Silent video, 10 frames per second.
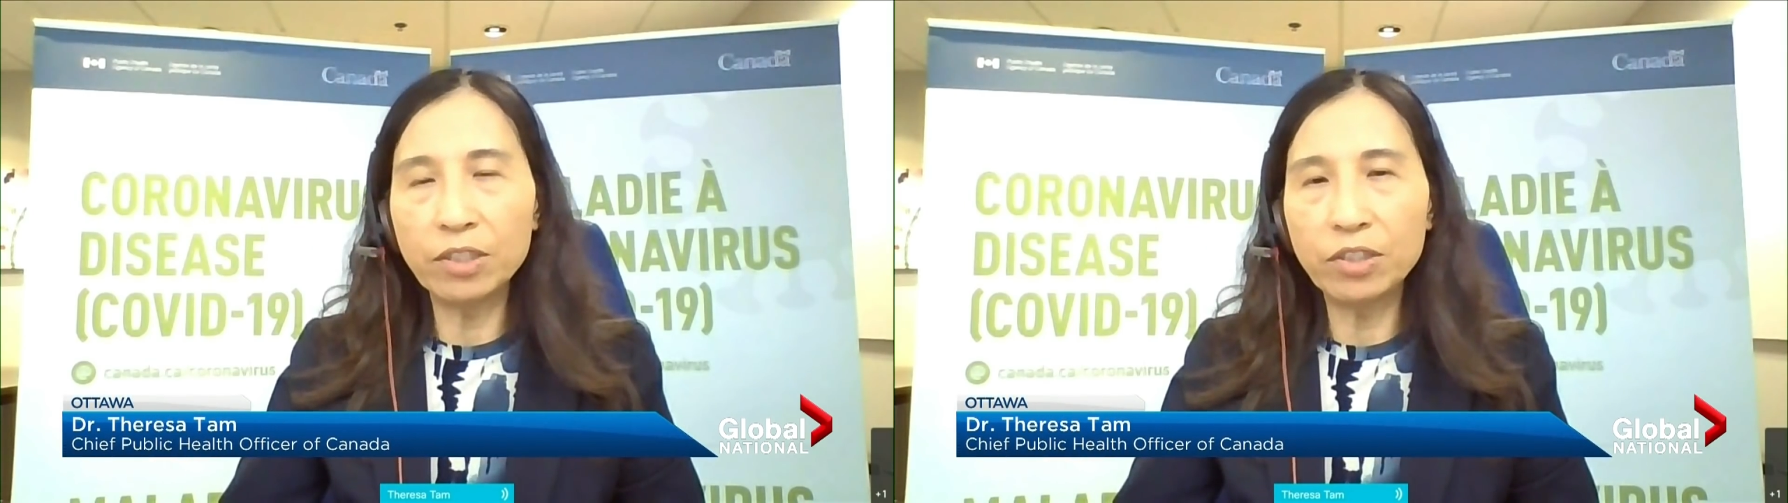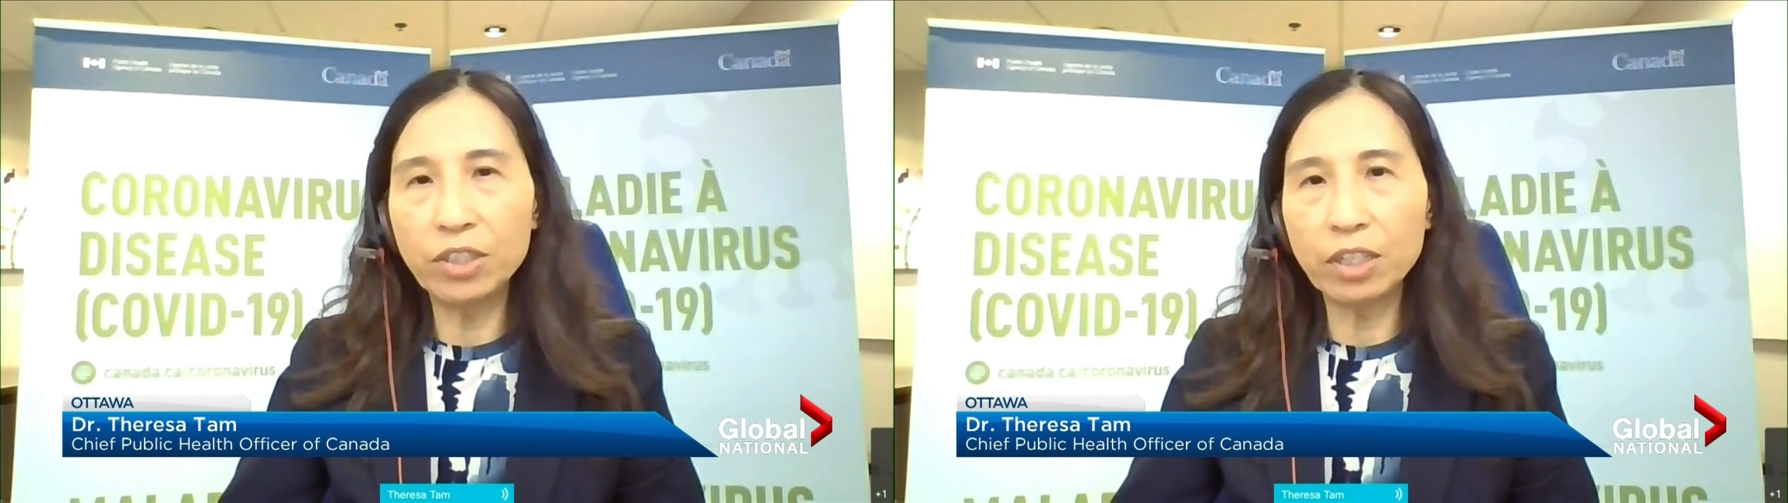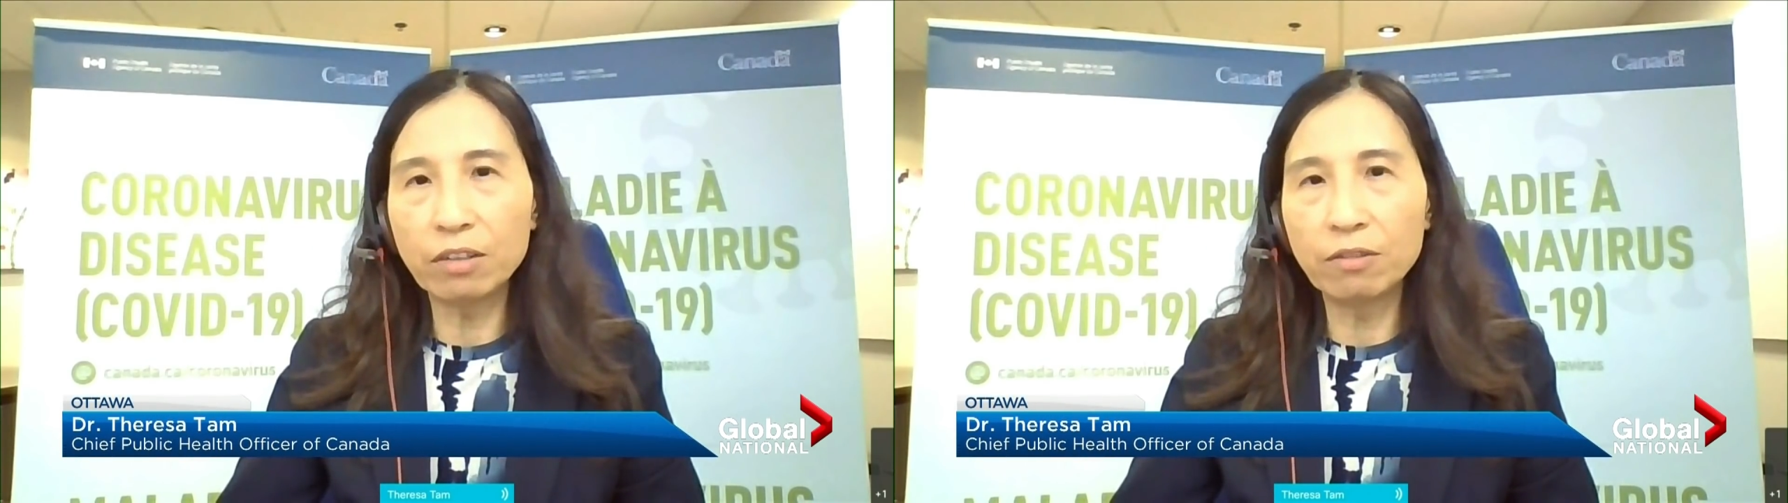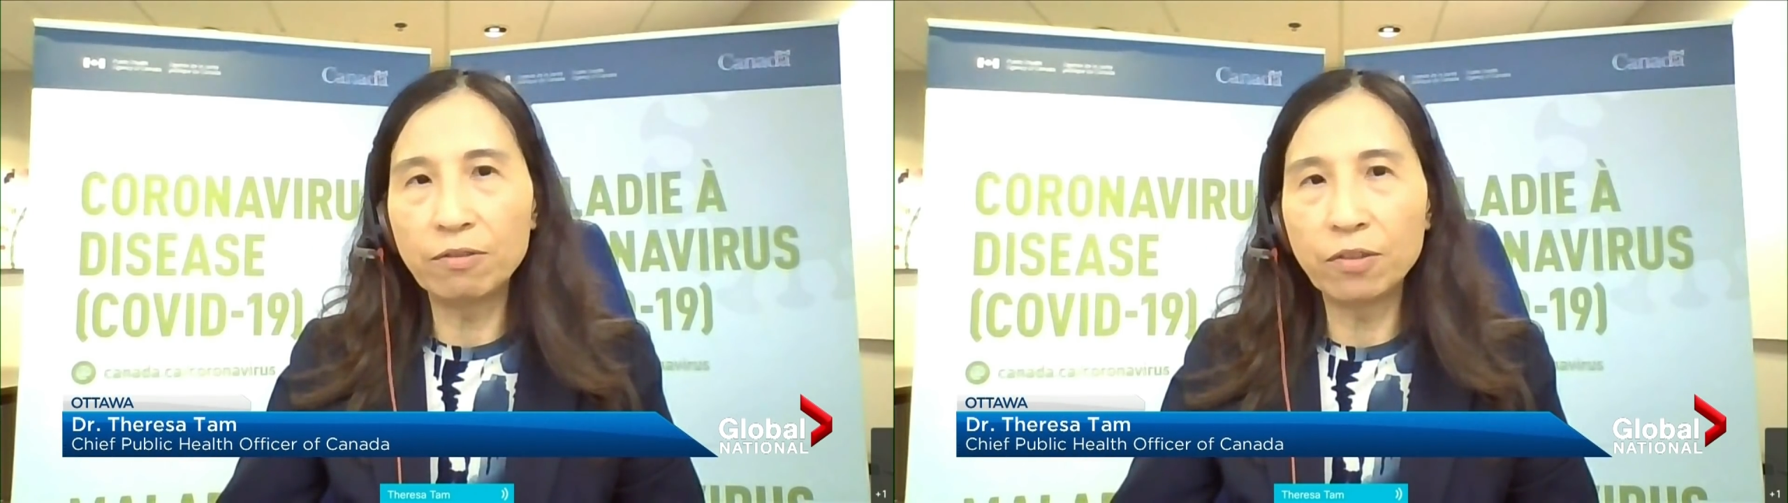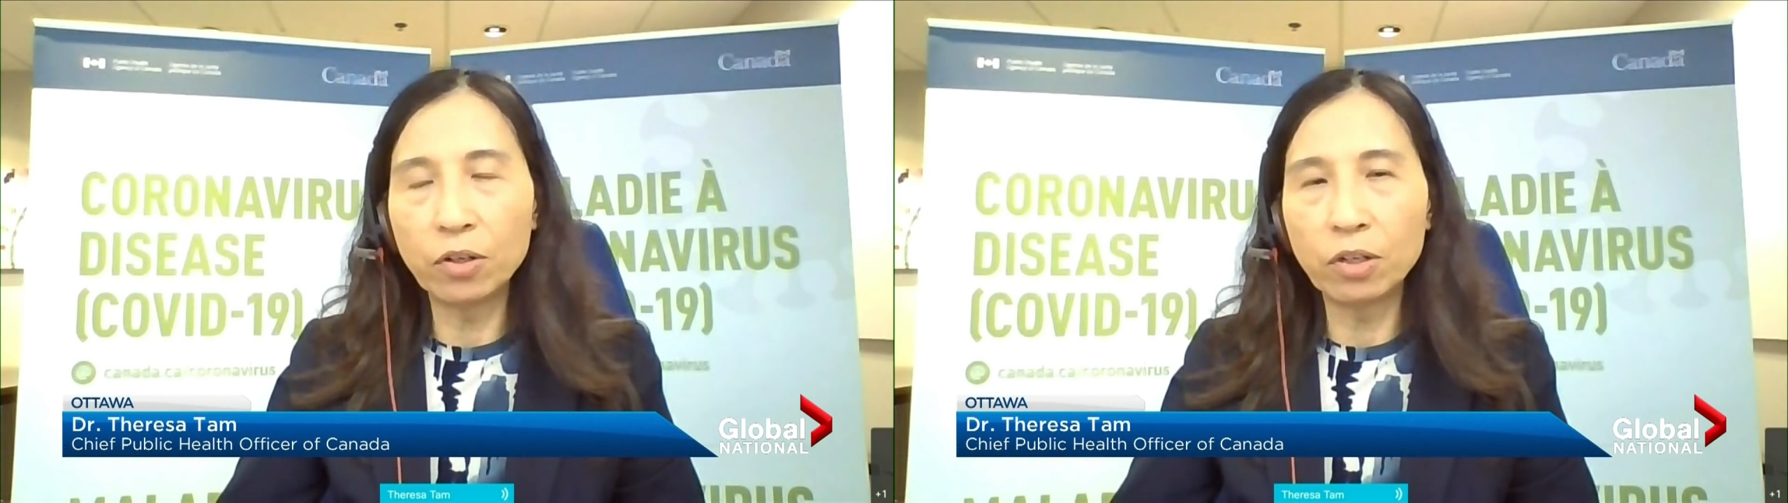
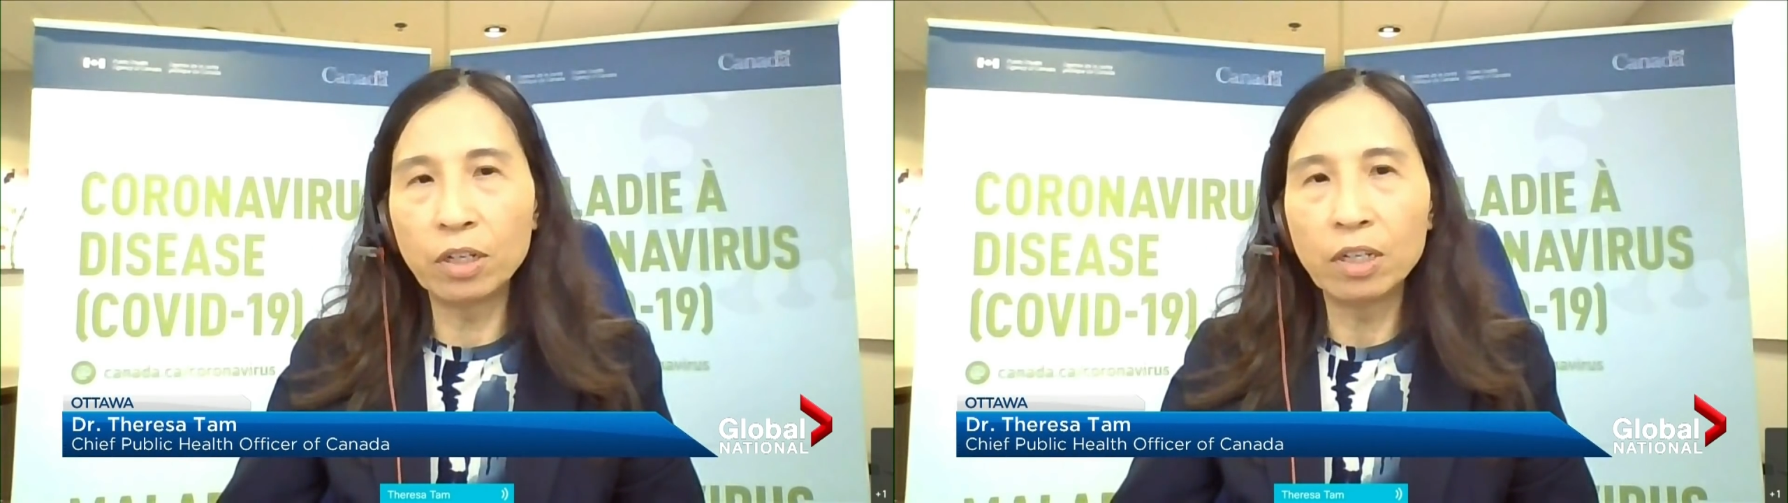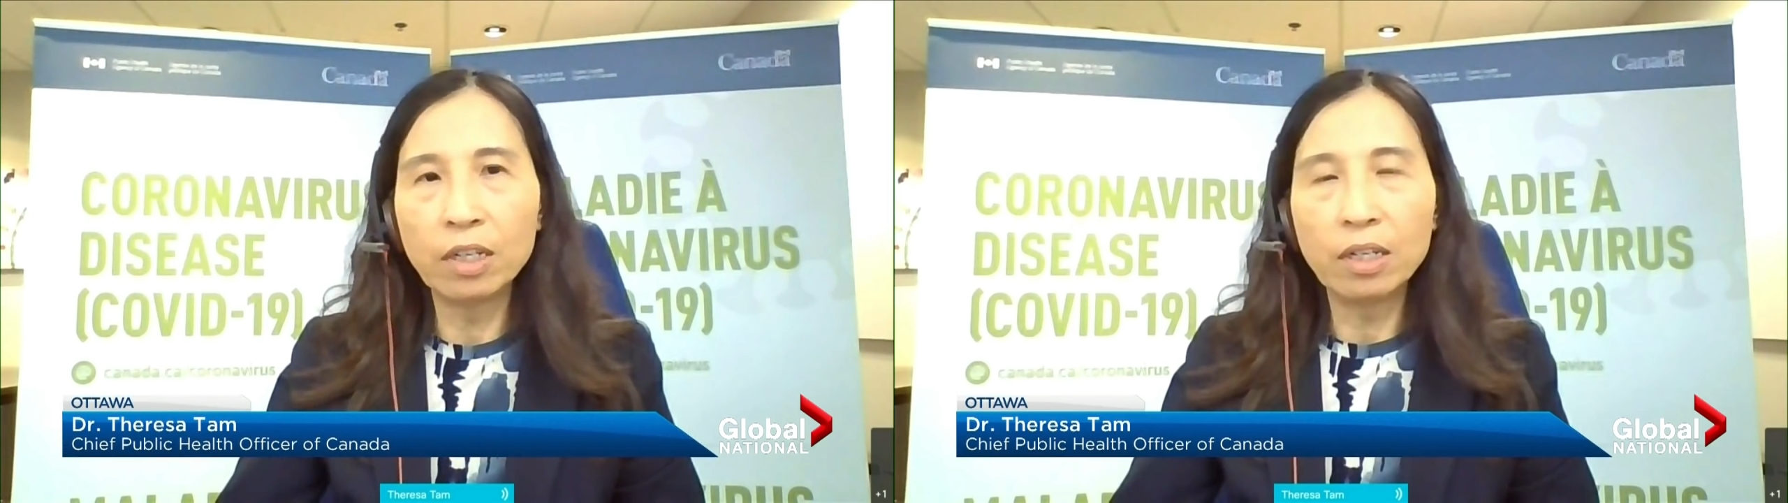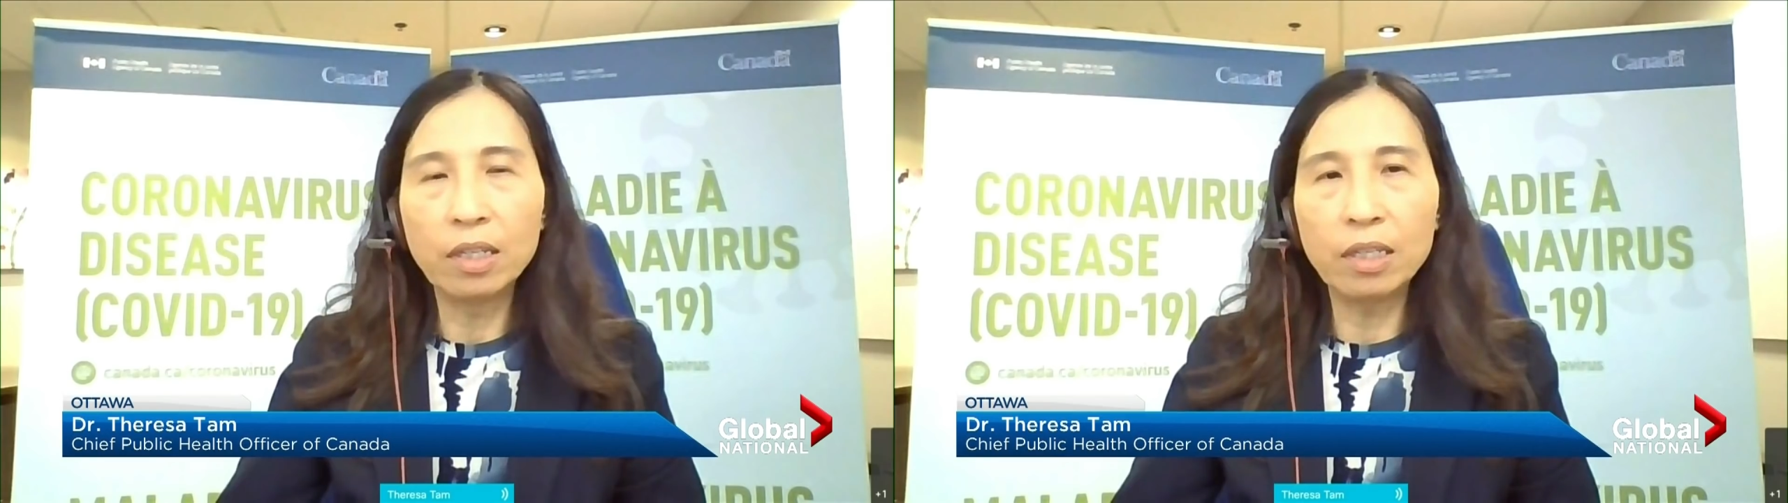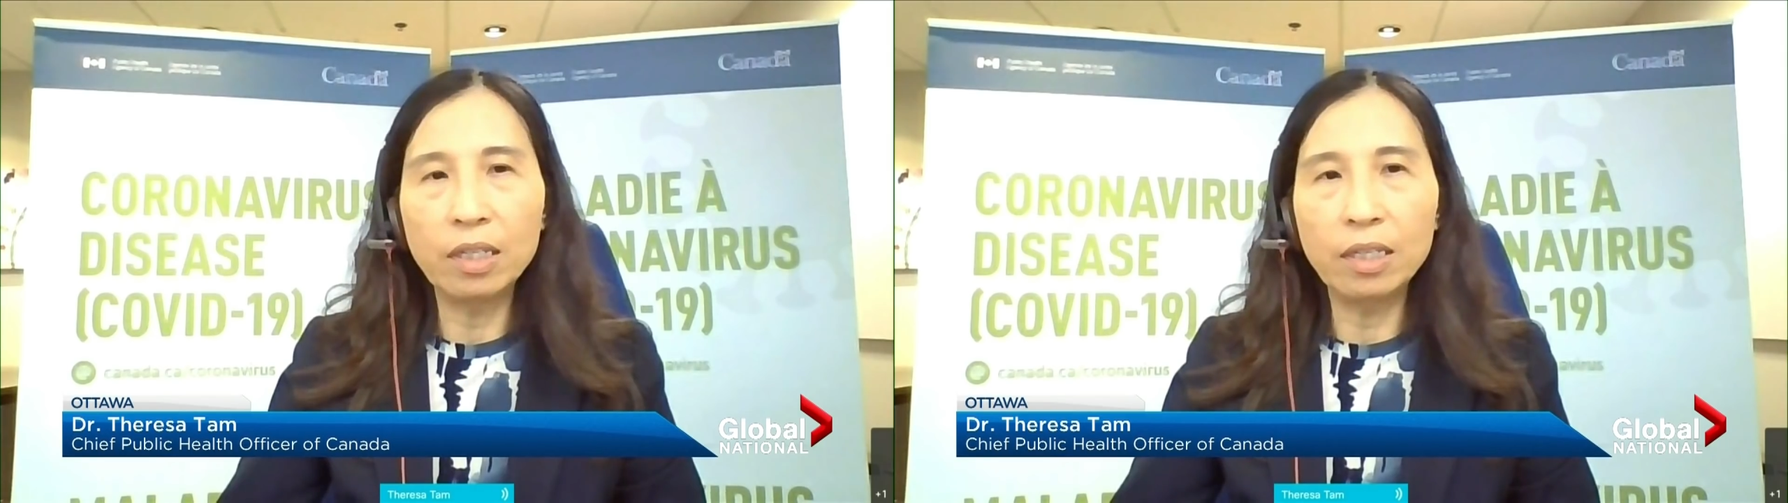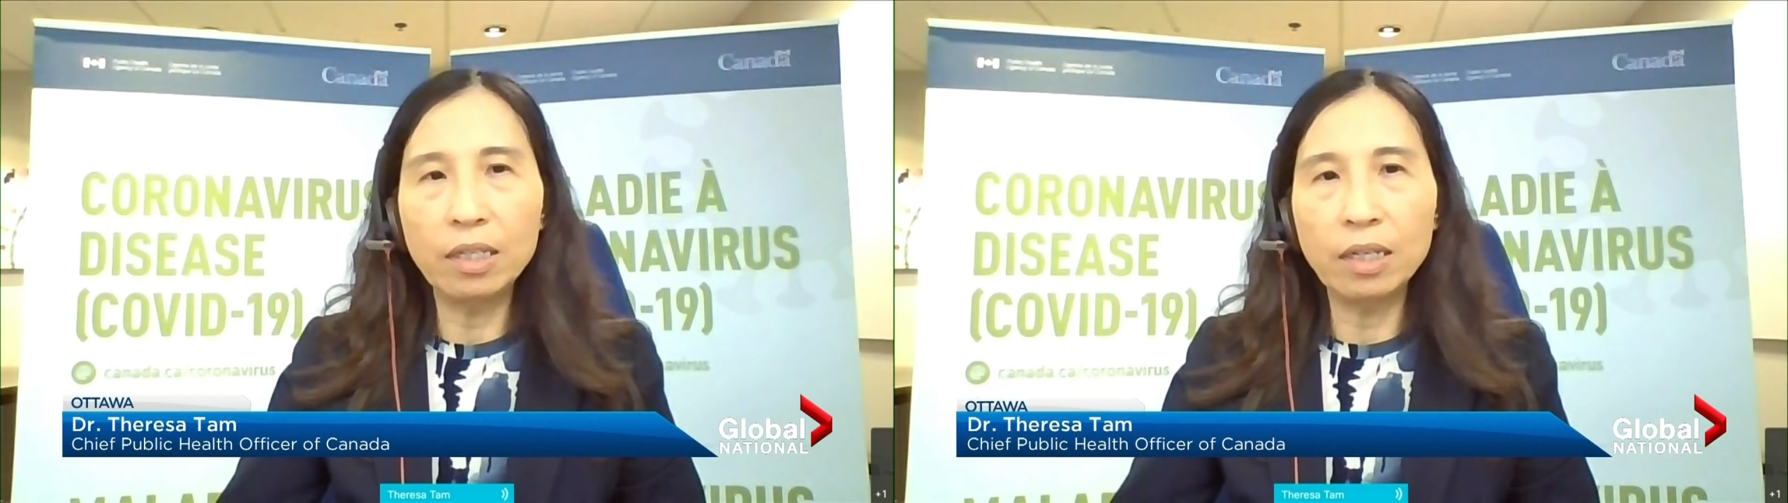ratio for
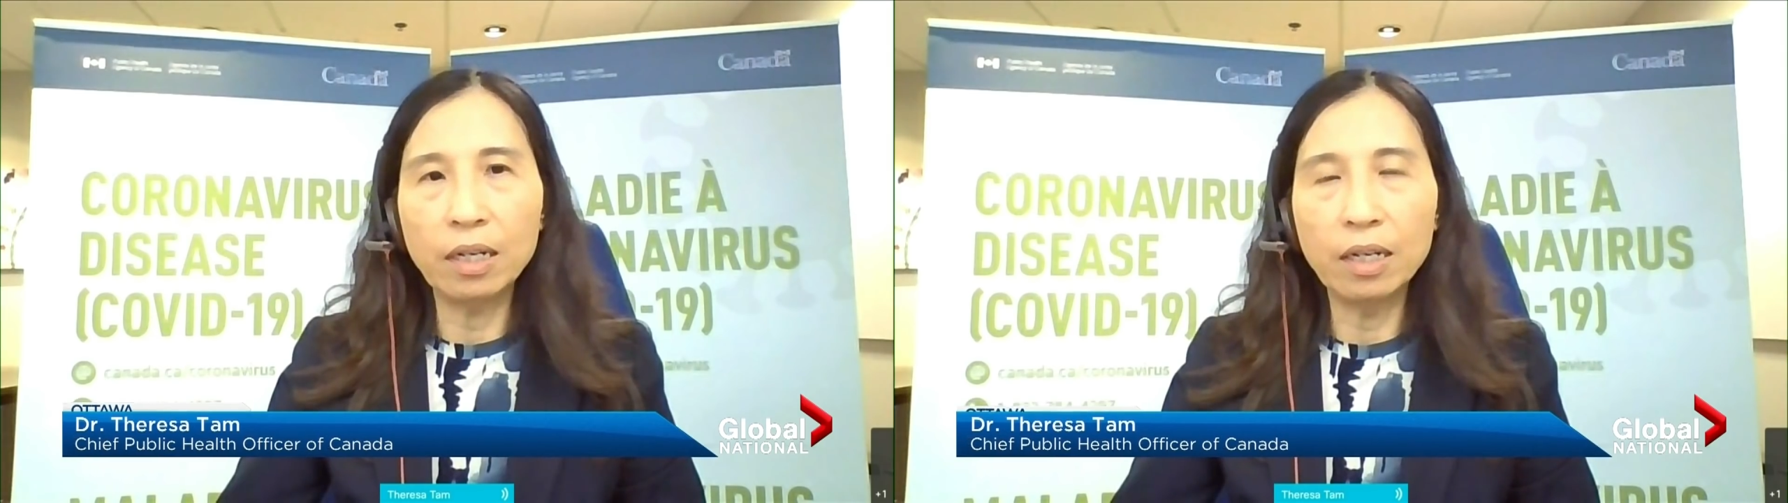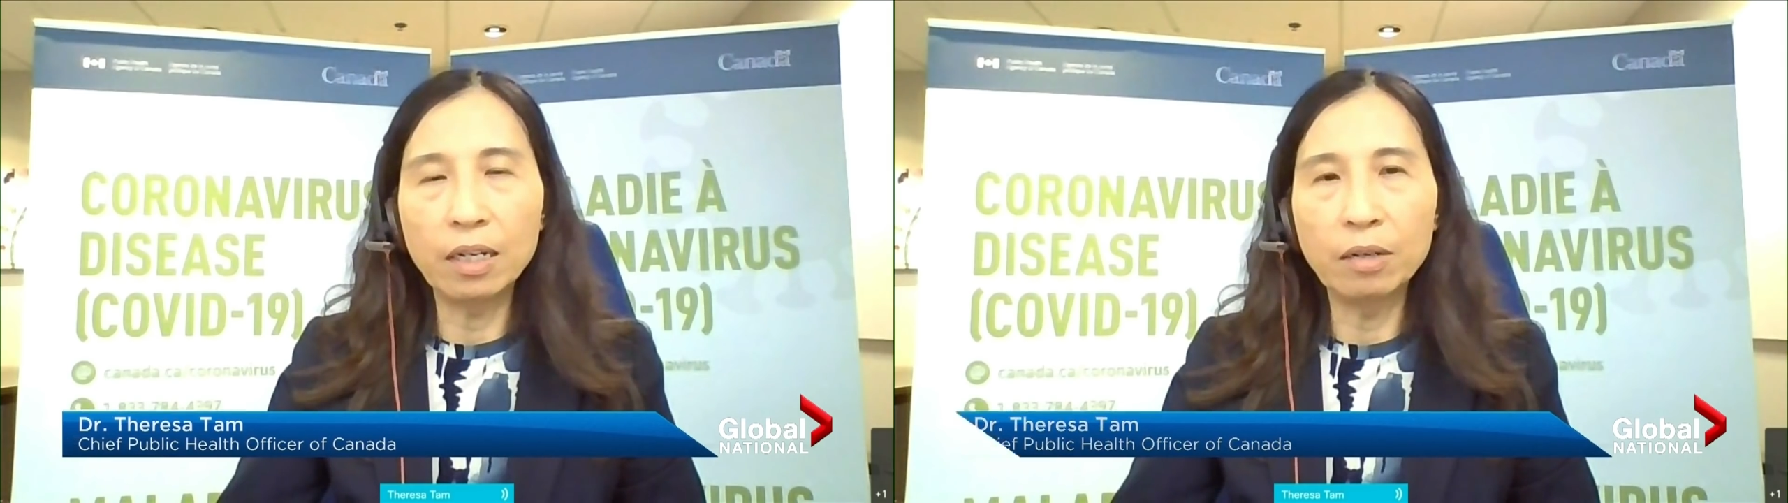the